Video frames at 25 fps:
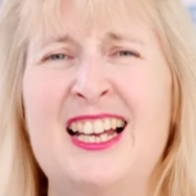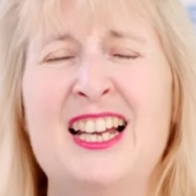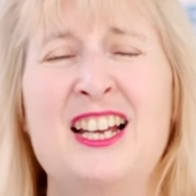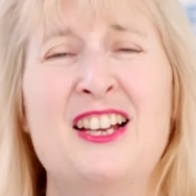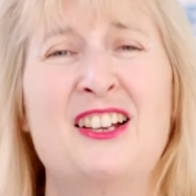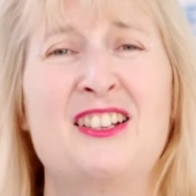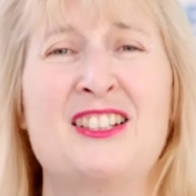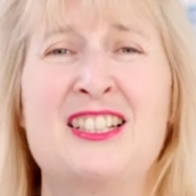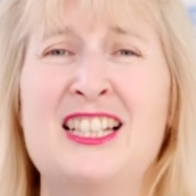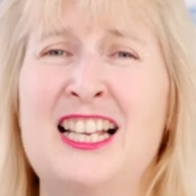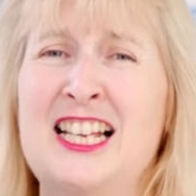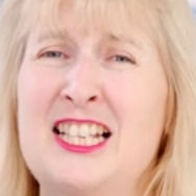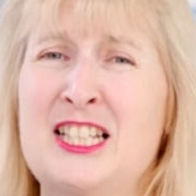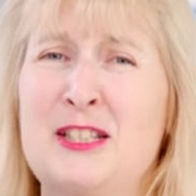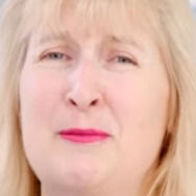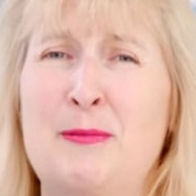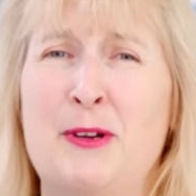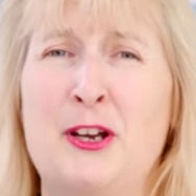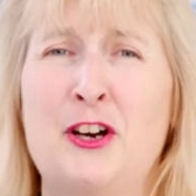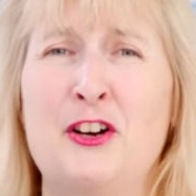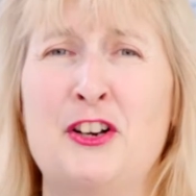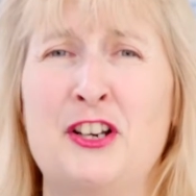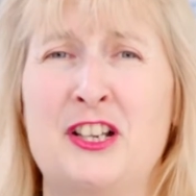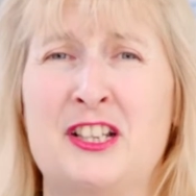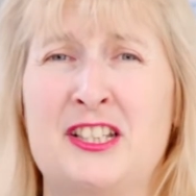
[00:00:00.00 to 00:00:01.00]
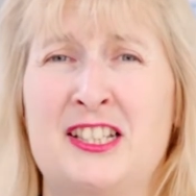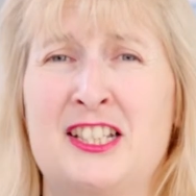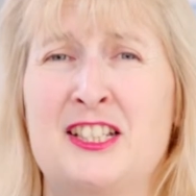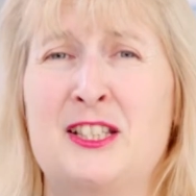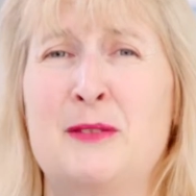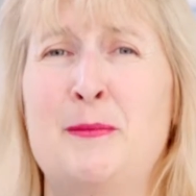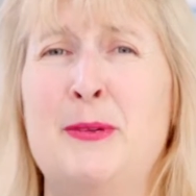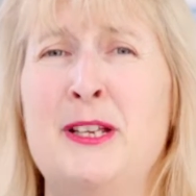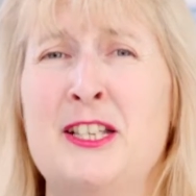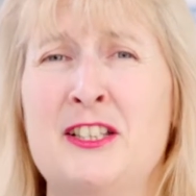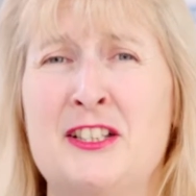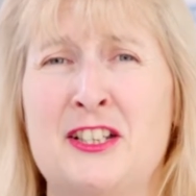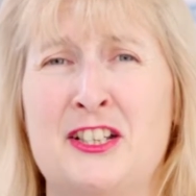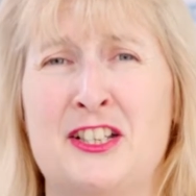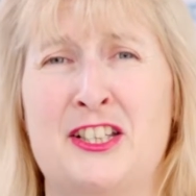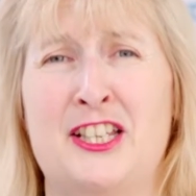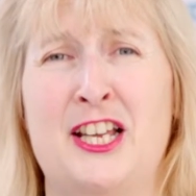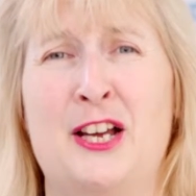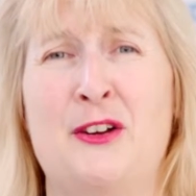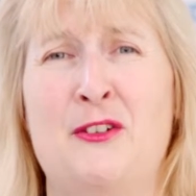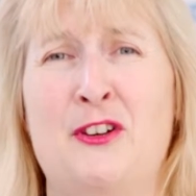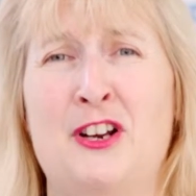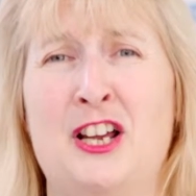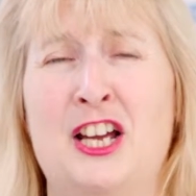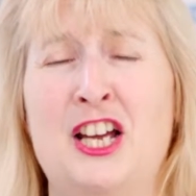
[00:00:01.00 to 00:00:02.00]
Because let's be honest, as a business
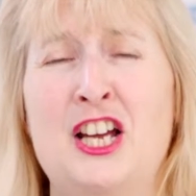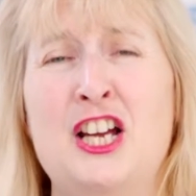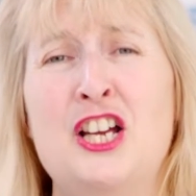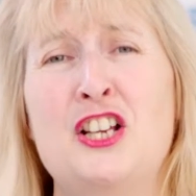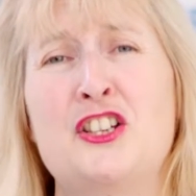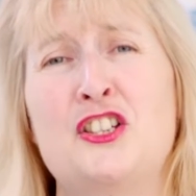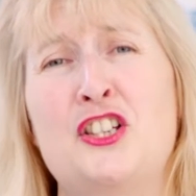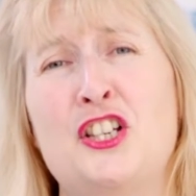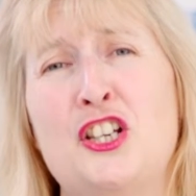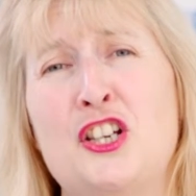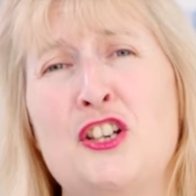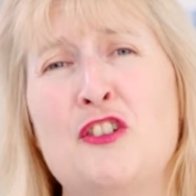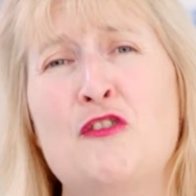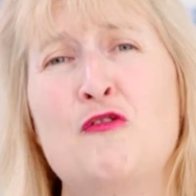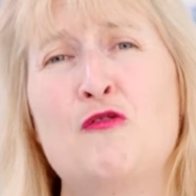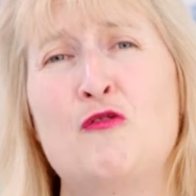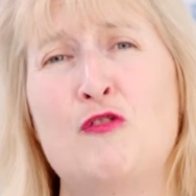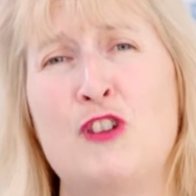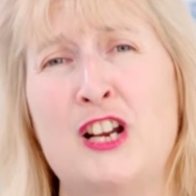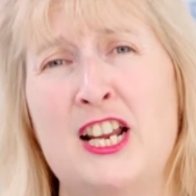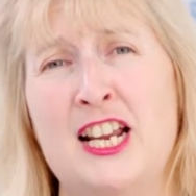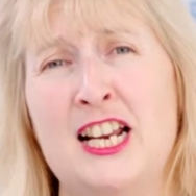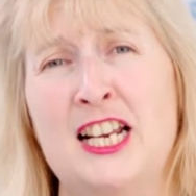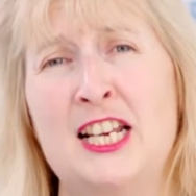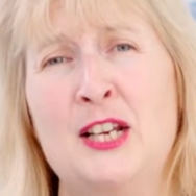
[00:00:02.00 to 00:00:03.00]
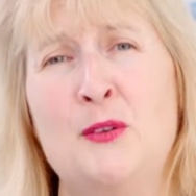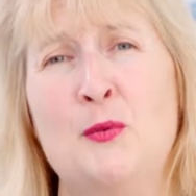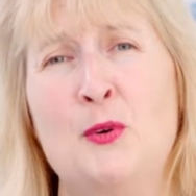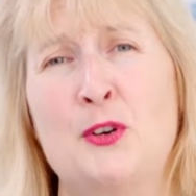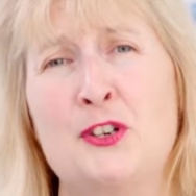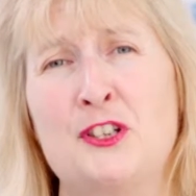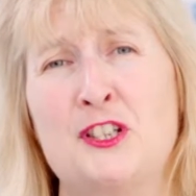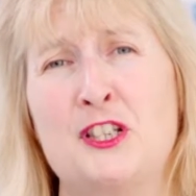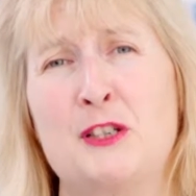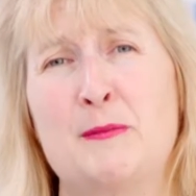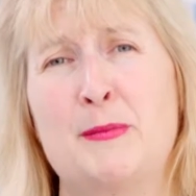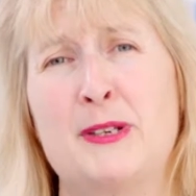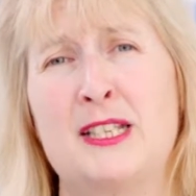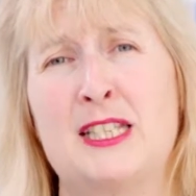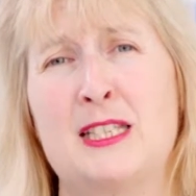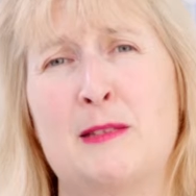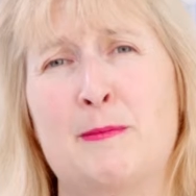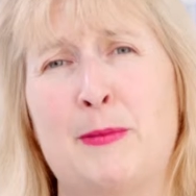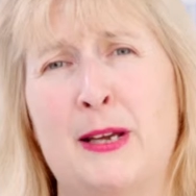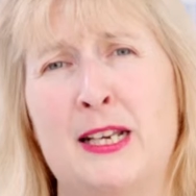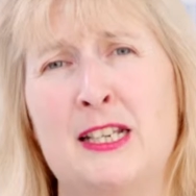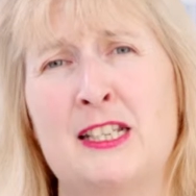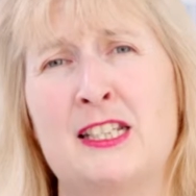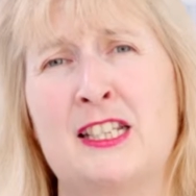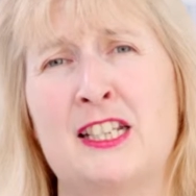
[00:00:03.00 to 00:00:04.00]
owner, do you really want to be
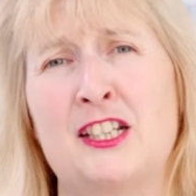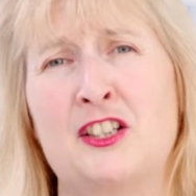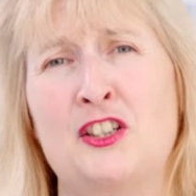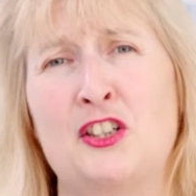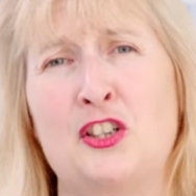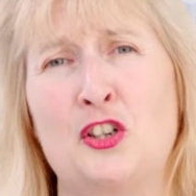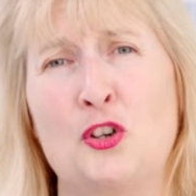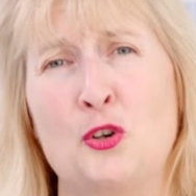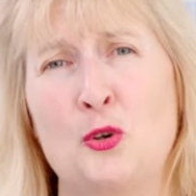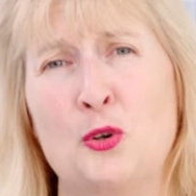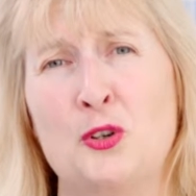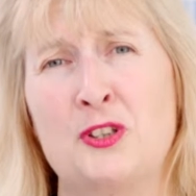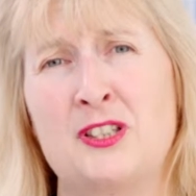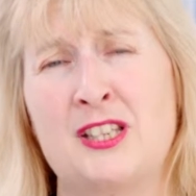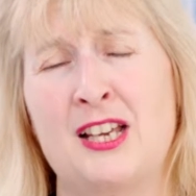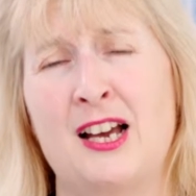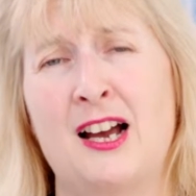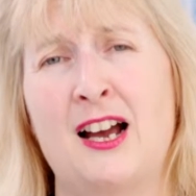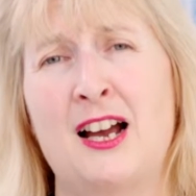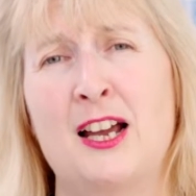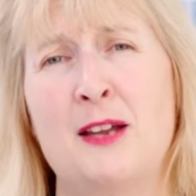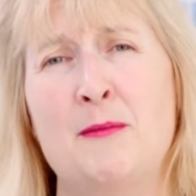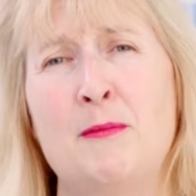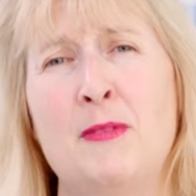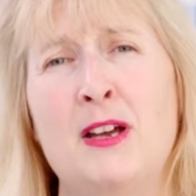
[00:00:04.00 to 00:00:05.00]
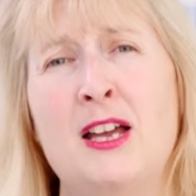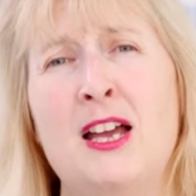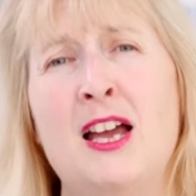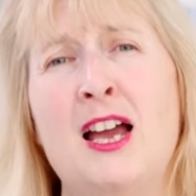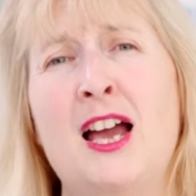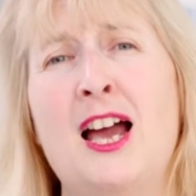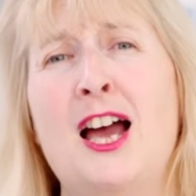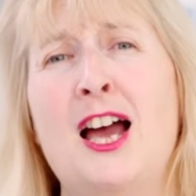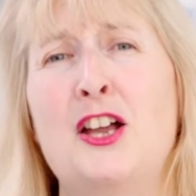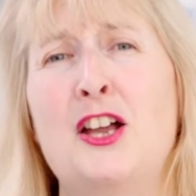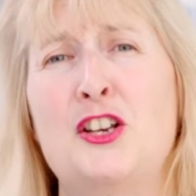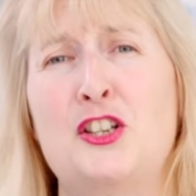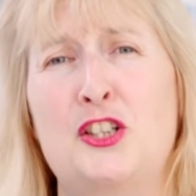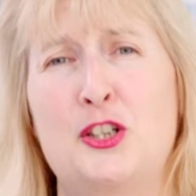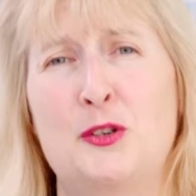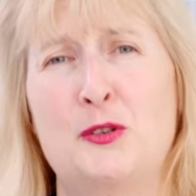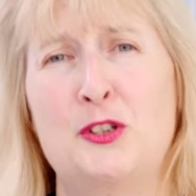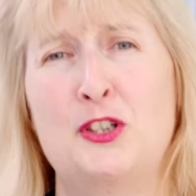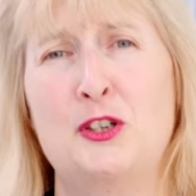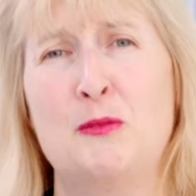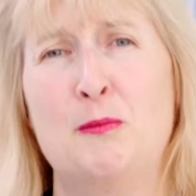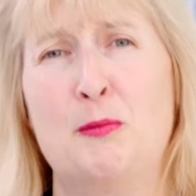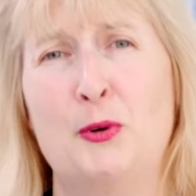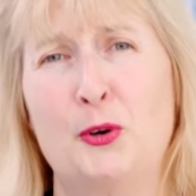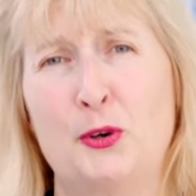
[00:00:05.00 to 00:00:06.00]
spending your time
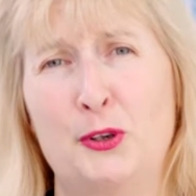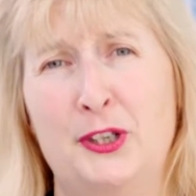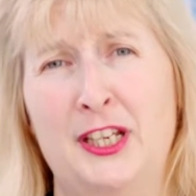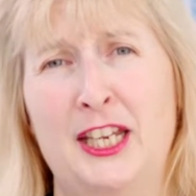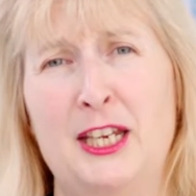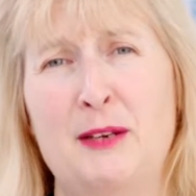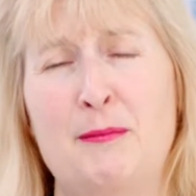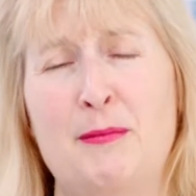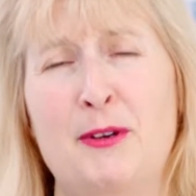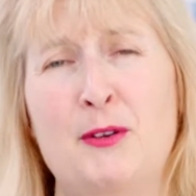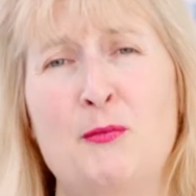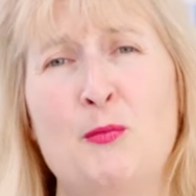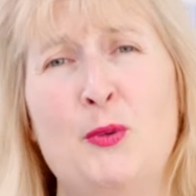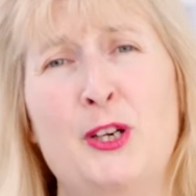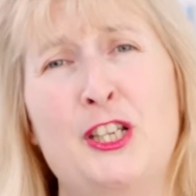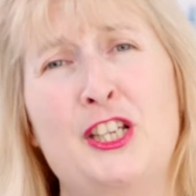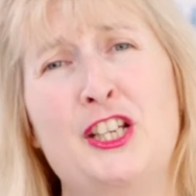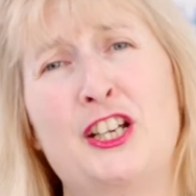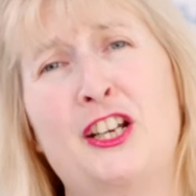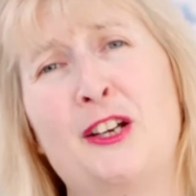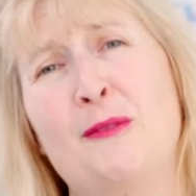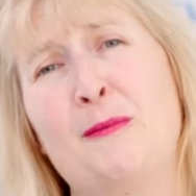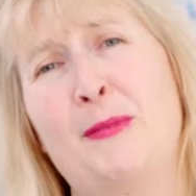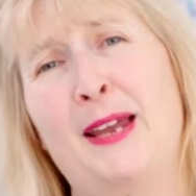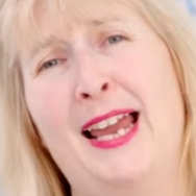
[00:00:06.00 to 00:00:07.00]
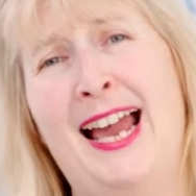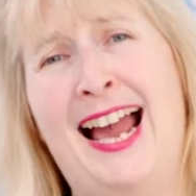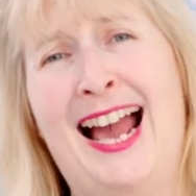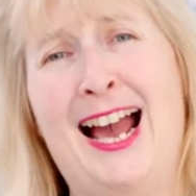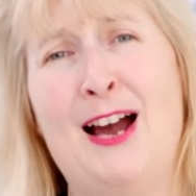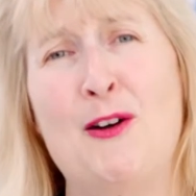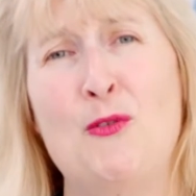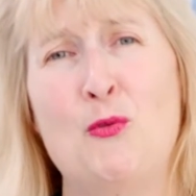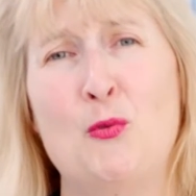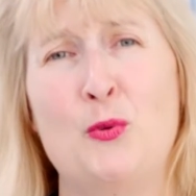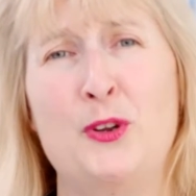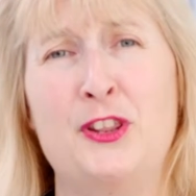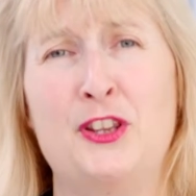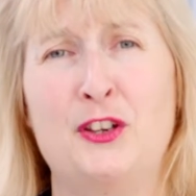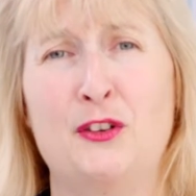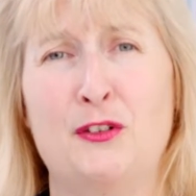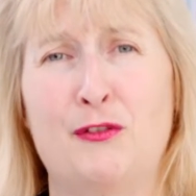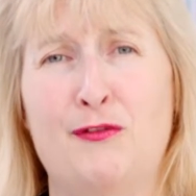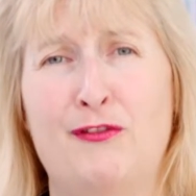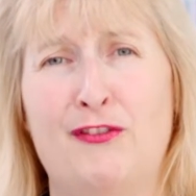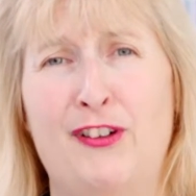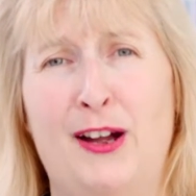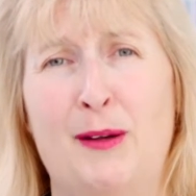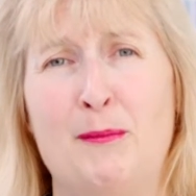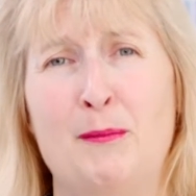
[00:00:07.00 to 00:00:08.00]
doing your bookkeeping when you can be out with your
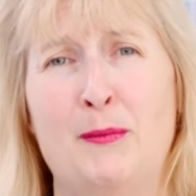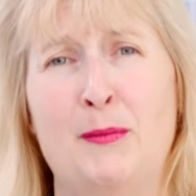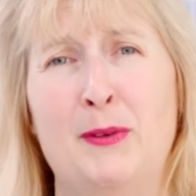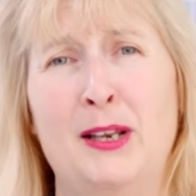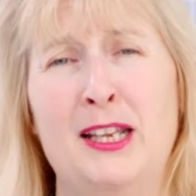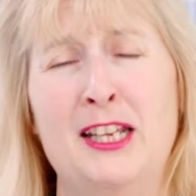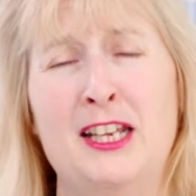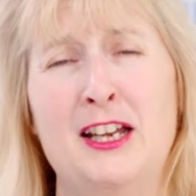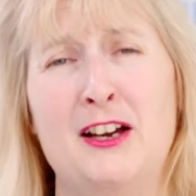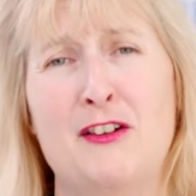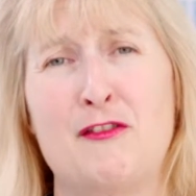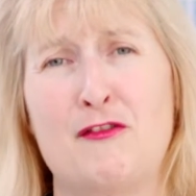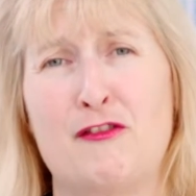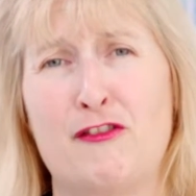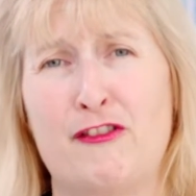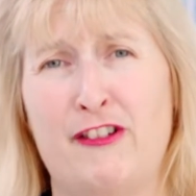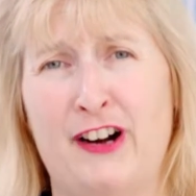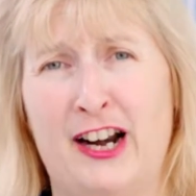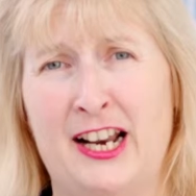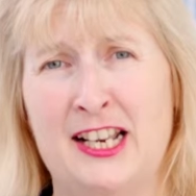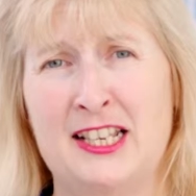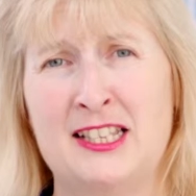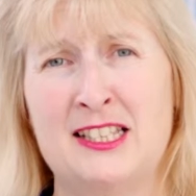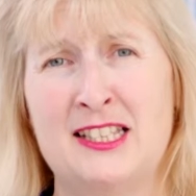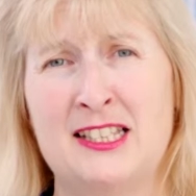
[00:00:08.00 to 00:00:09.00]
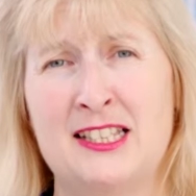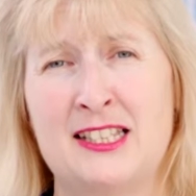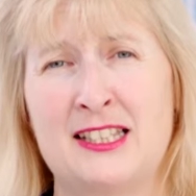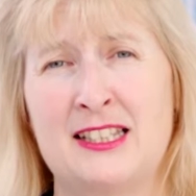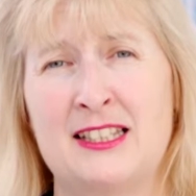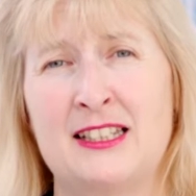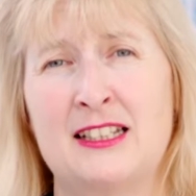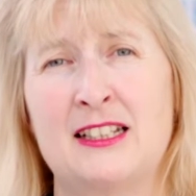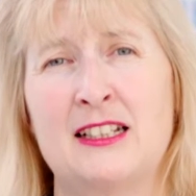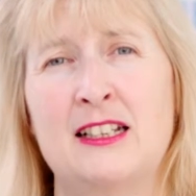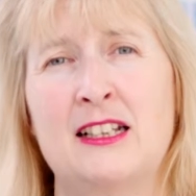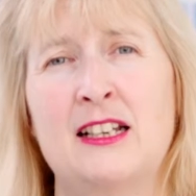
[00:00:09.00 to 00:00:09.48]
family and friends?